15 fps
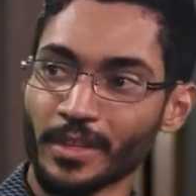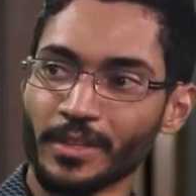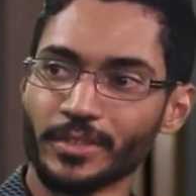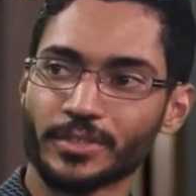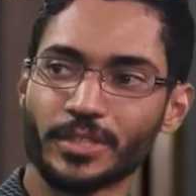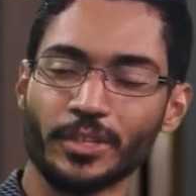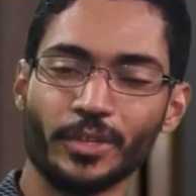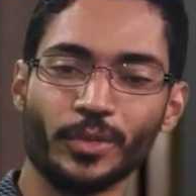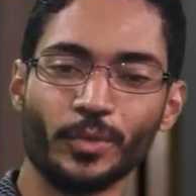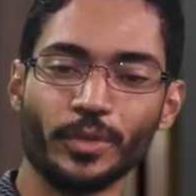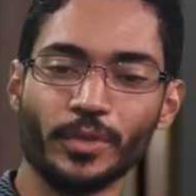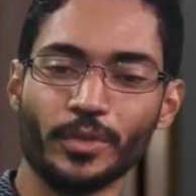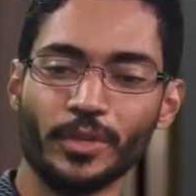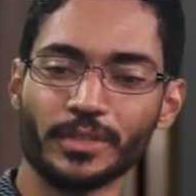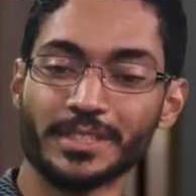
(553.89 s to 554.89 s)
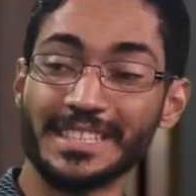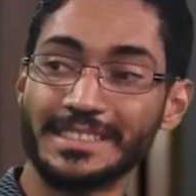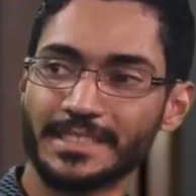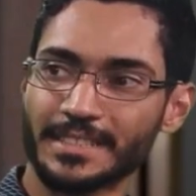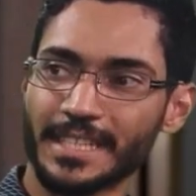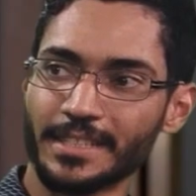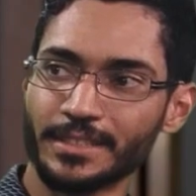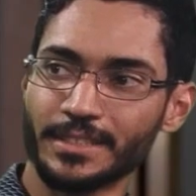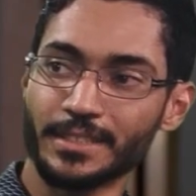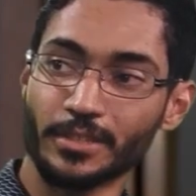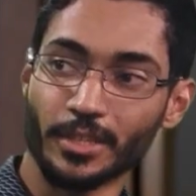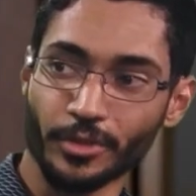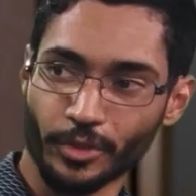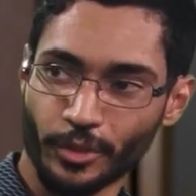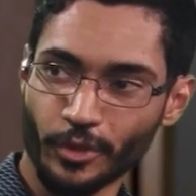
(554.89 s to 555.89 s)
So there's a sense in
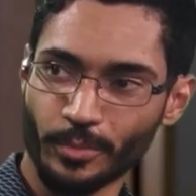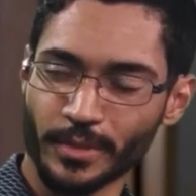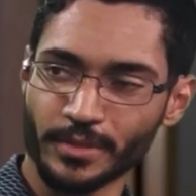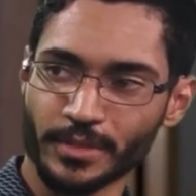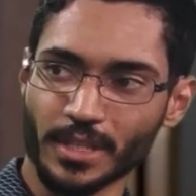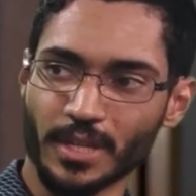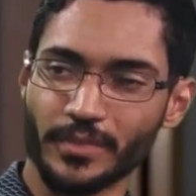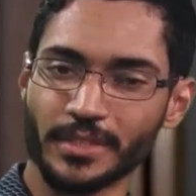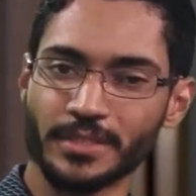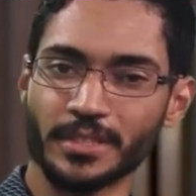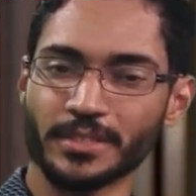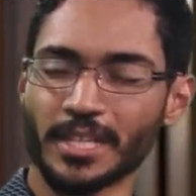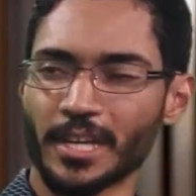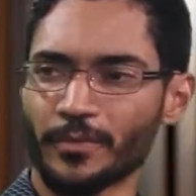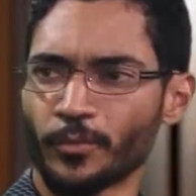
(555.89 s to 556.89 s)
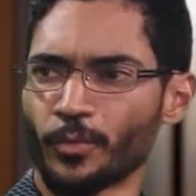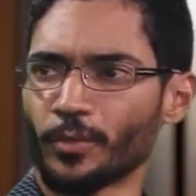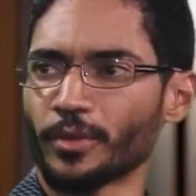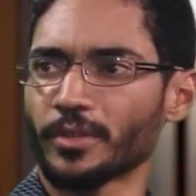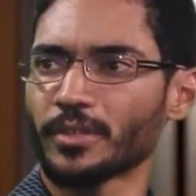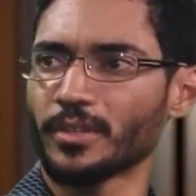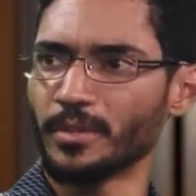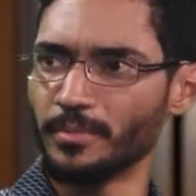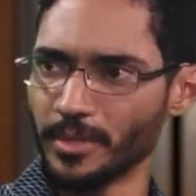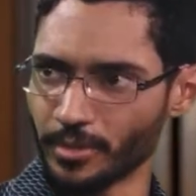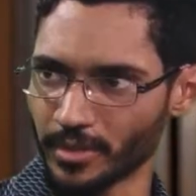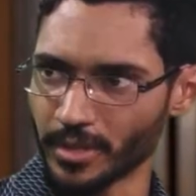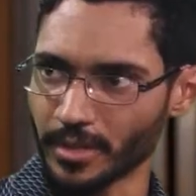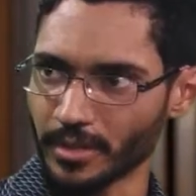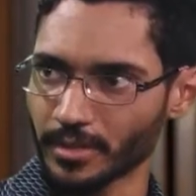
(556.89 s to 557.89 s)
all humans of this desire for
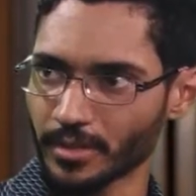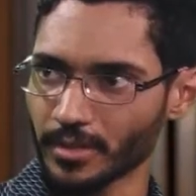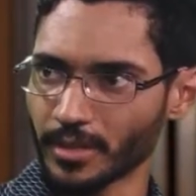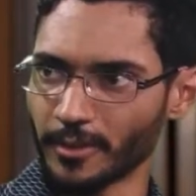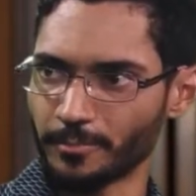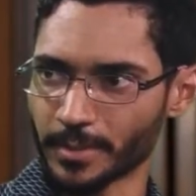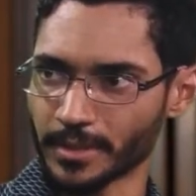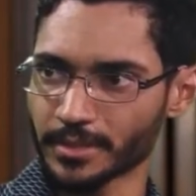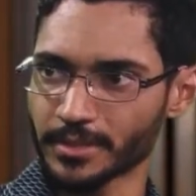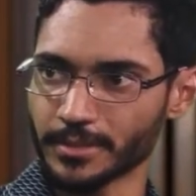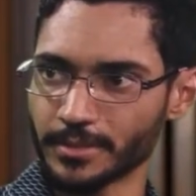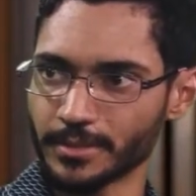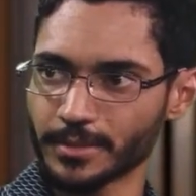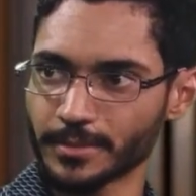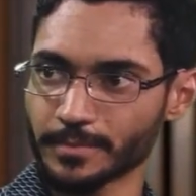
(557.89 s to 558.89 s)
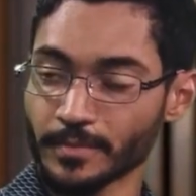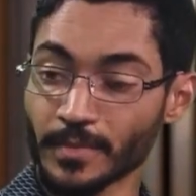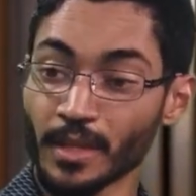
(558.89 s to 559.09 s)
community of mm -hmm. persons.